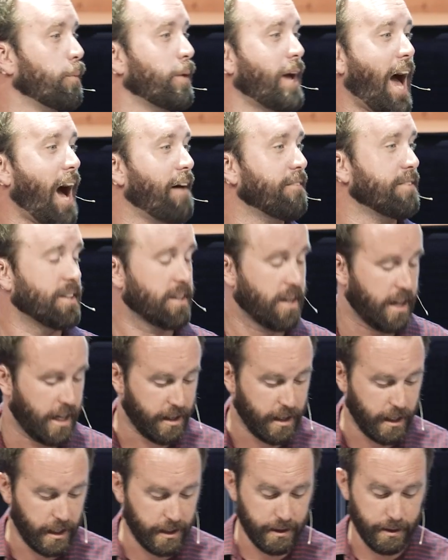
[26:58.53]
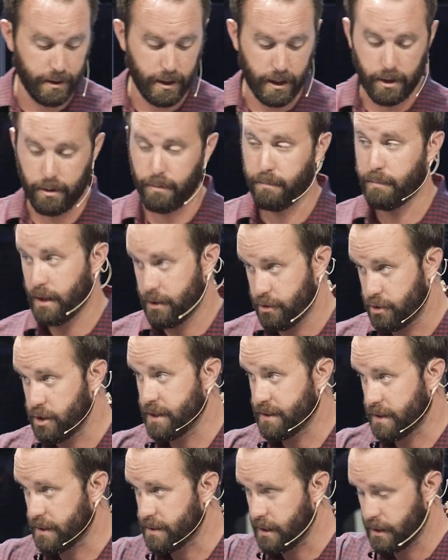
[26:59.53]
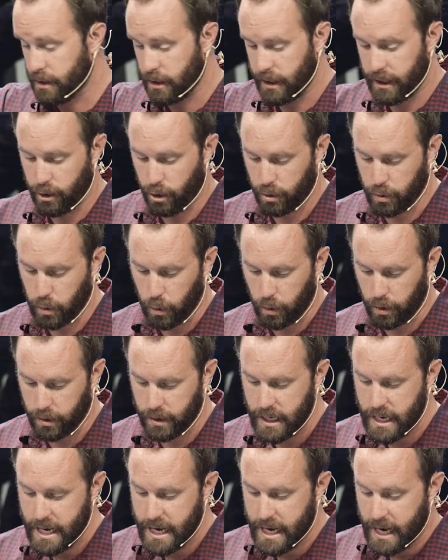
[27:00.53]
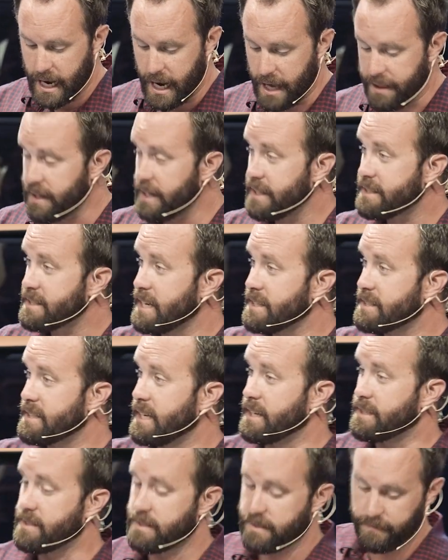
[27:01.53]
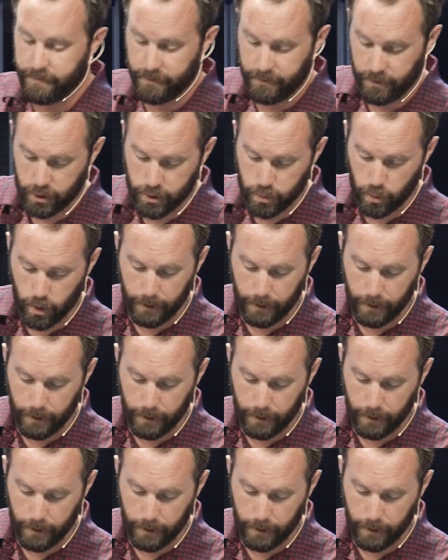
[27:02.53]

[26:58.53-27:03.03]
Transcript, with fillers: that we have in, the, in, in, in jesus in, the, in our lord and then it says this verse